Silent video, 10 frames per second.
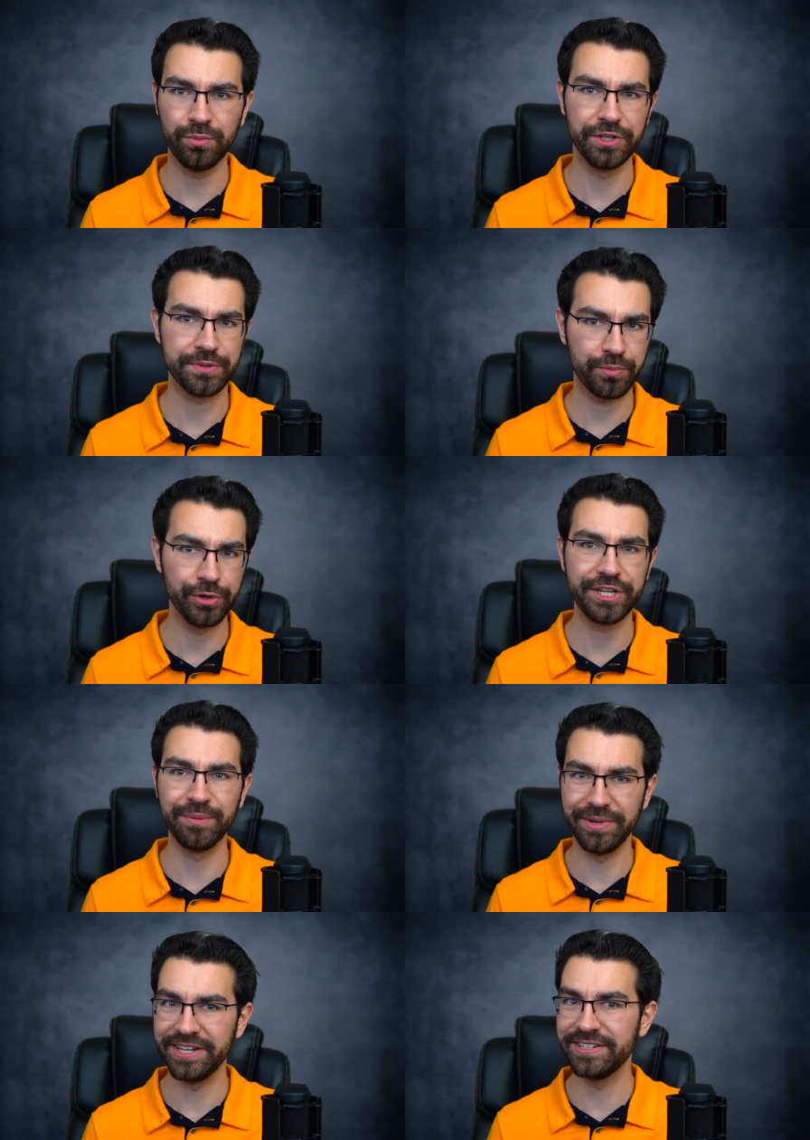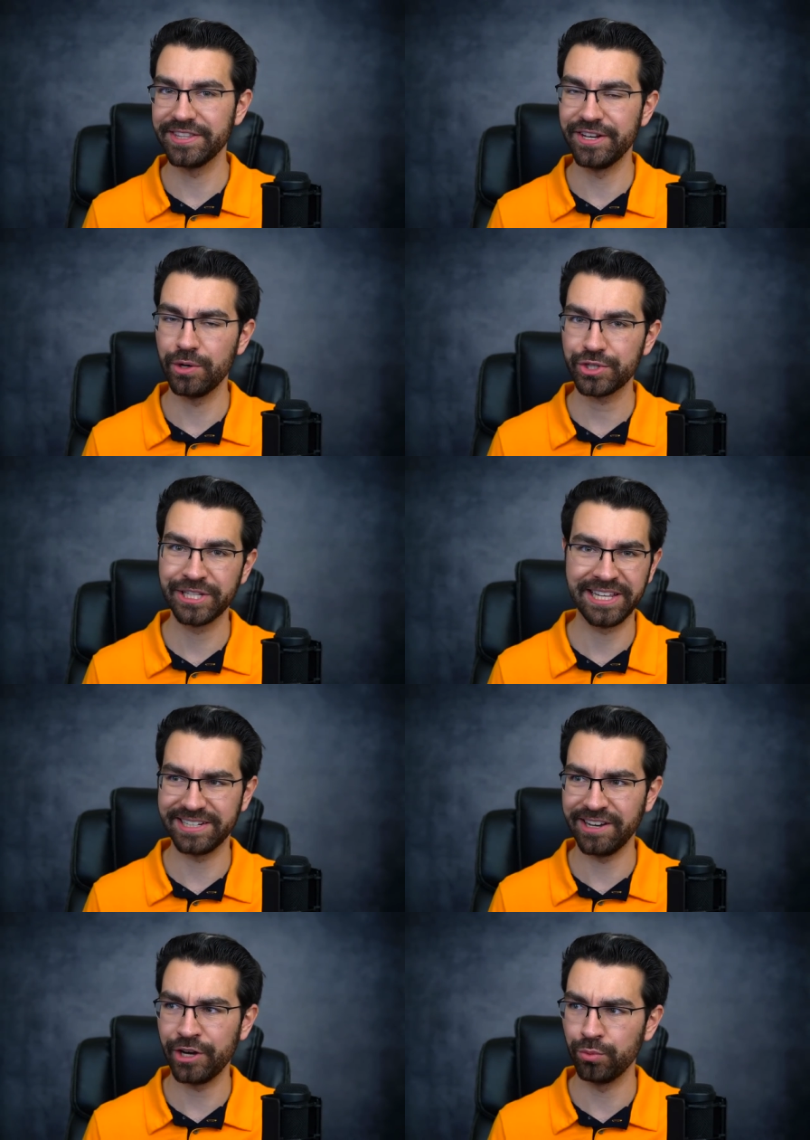was pre committed to the notion
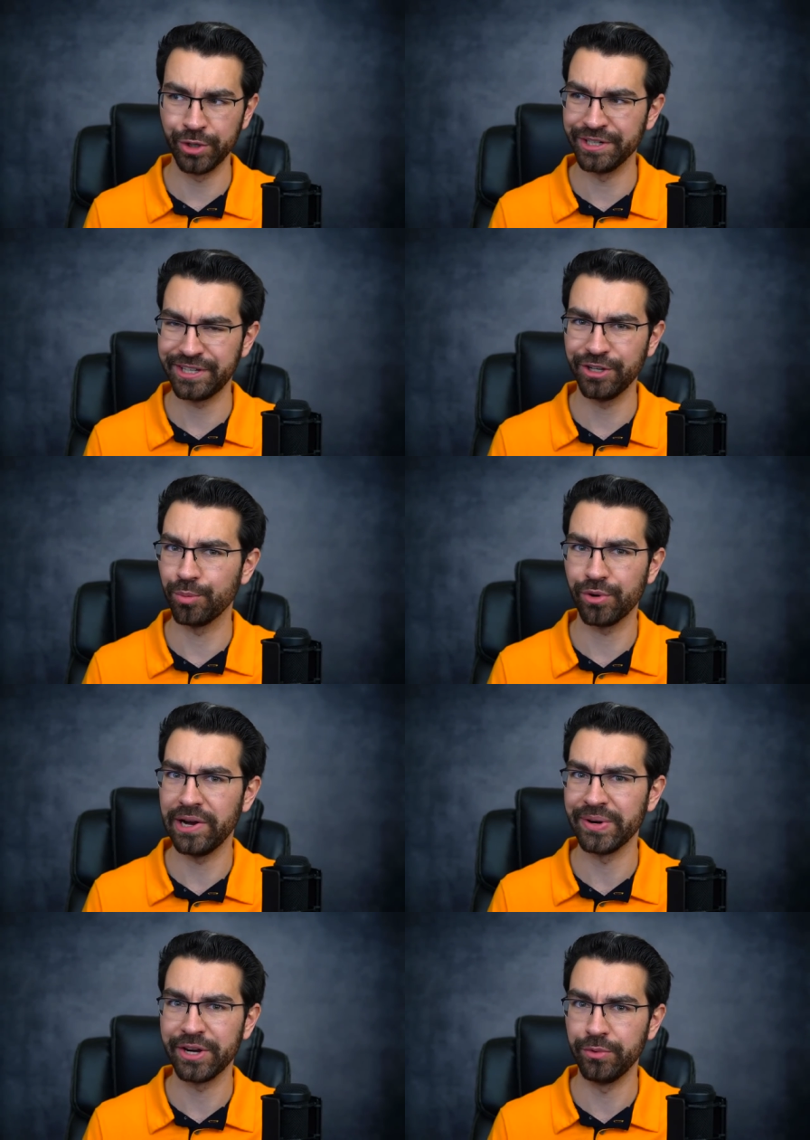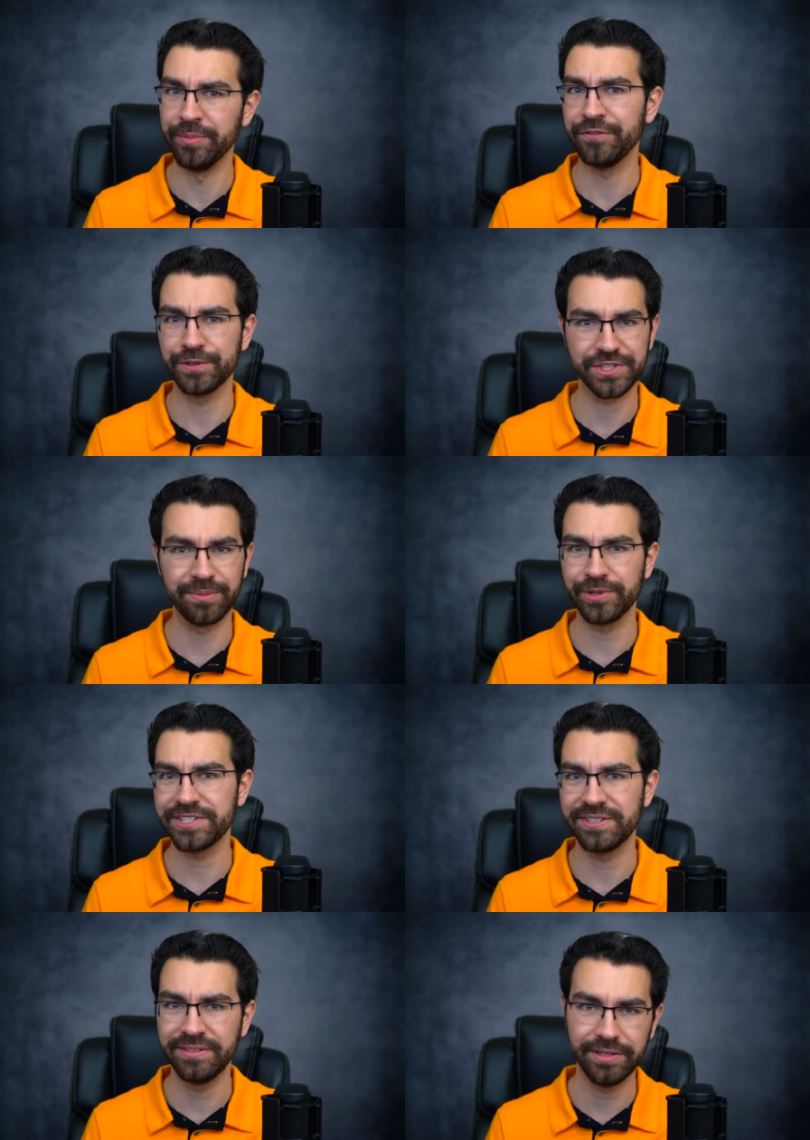that God wouldn't kill brown eyed women for some
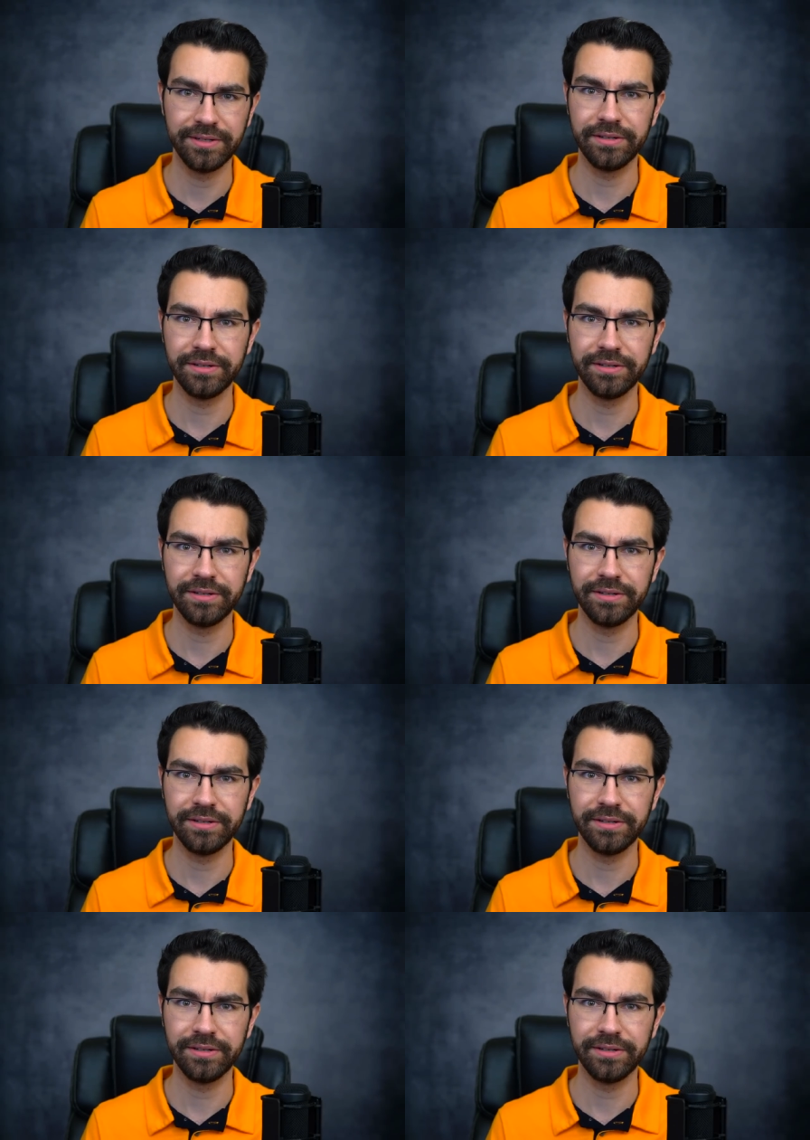reason?